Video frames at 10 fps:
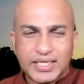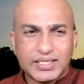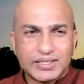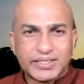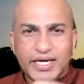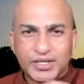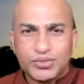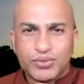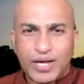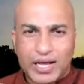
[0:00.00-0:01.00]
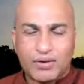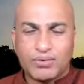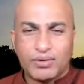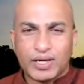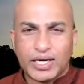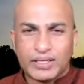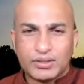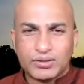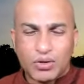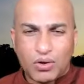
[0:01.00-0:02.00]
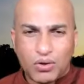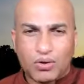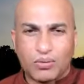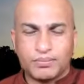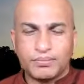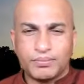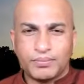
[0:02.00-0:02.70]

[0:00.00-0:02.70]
things that you have at your home.